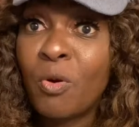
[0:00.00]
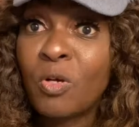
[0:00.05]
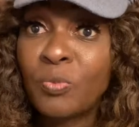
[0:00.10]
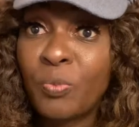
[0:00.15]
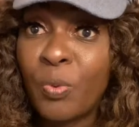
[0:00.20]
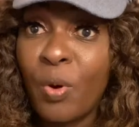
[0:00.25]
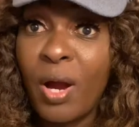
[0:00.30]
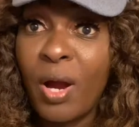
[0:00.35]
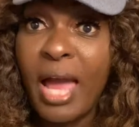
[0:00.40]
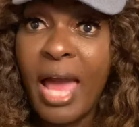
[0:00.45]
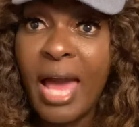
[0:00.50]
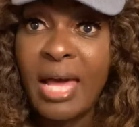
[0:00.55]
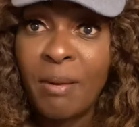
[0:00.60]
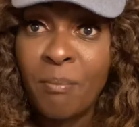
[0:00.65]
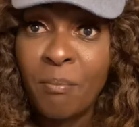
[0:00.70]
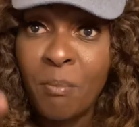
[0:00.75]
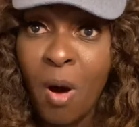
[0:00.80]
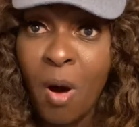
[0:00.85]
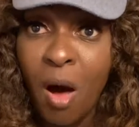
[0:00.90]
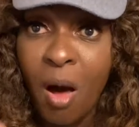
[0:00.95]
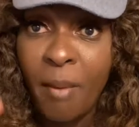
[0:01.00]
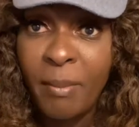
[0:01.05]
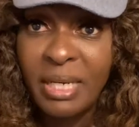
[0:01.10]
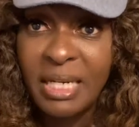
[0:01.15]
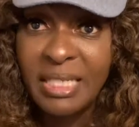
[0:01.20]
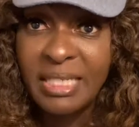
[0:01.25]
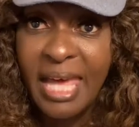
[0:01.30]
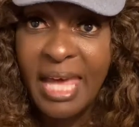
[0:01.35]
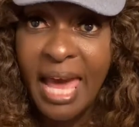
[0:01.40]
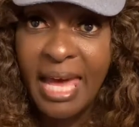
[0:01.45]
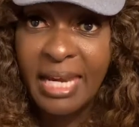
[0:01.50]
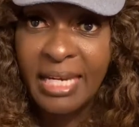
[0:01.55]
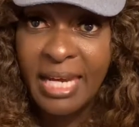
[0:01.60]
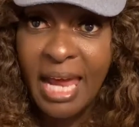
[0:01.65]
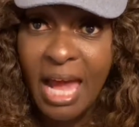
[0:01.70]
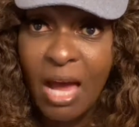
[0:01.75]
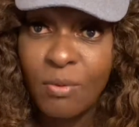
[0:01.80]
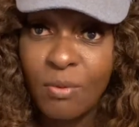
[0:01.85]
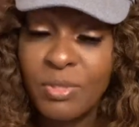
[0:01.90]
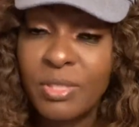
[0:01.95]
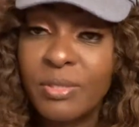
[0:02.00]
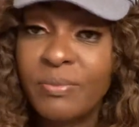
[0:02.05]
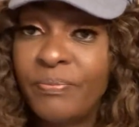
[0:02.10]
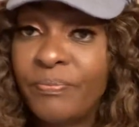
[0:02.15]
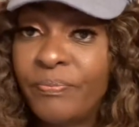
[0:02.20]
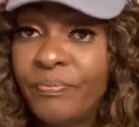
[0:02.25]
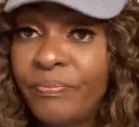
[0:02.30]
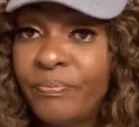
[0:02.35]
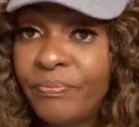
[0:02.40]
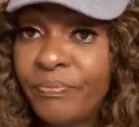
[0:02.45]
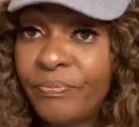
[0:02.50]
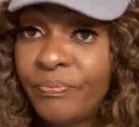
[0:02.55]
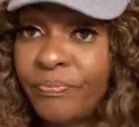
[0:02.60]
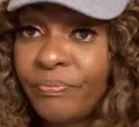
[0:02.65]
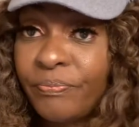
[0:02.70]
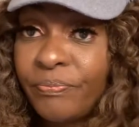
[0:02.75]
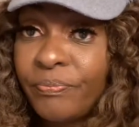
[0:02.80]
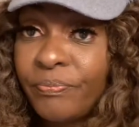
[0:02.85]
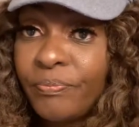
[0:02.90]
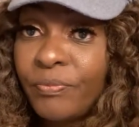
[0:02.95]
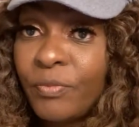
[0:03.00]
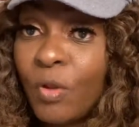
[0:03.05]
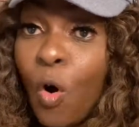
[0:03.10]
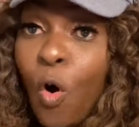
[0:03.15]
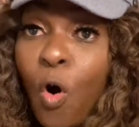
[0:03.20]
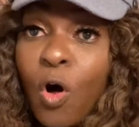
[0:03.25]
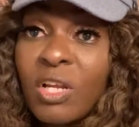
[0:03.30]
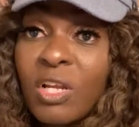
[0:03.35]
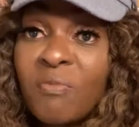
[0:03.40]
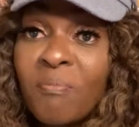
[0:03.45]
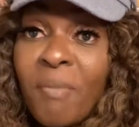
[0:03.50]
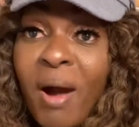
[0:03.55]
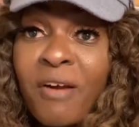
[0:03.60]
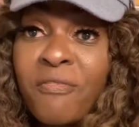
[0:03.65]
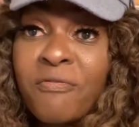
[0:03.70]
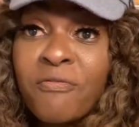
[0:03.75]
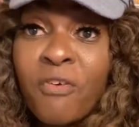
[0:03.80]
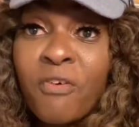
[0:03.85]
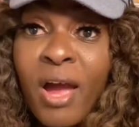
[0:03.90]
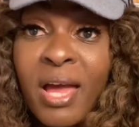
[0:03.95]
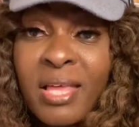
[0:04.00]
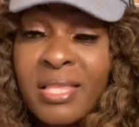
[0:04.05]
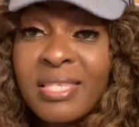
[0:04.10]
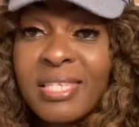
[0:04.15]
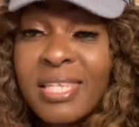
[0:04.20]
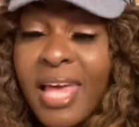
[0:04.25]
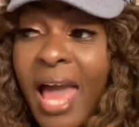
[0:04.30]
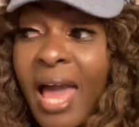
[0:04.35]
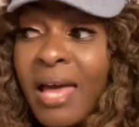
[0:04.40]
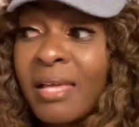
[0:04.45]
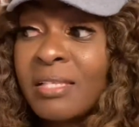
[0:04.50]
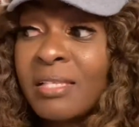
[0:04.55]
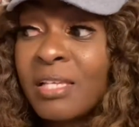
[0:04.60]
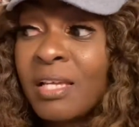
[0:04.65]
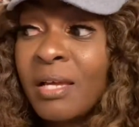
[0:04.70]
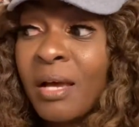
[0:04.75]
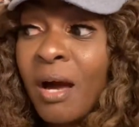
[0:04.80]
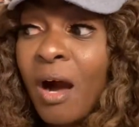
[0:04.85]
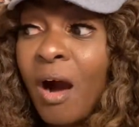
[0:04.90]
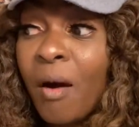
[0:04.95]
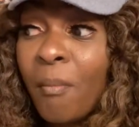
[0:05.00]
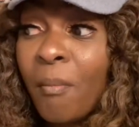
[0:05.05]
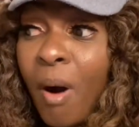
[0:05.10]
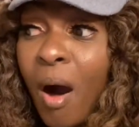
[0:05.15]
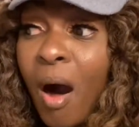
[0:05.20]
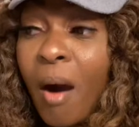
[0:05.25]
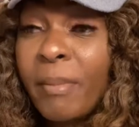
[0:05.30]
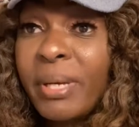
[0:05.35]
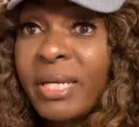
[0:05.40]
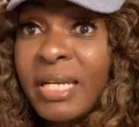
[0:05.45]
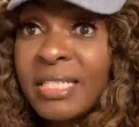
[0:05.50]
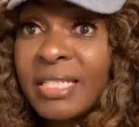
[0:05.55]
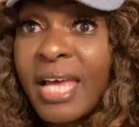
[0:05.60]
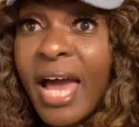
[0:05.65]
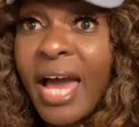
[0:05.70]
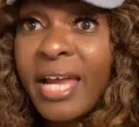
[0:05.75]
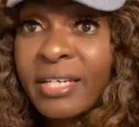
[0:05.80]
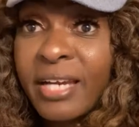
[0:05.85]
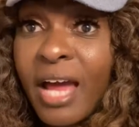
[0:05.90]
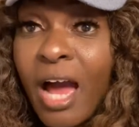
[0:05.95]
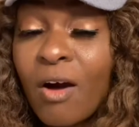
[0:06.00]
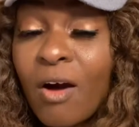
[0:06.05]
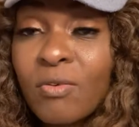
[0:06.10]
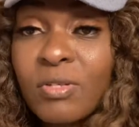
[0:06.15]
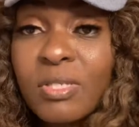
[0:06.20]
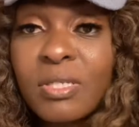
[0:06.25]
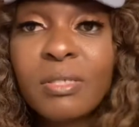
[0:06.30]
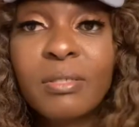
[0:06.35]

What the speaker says: part, had a mom and a dad in the house. All of my friends had a mom and a dad in the house.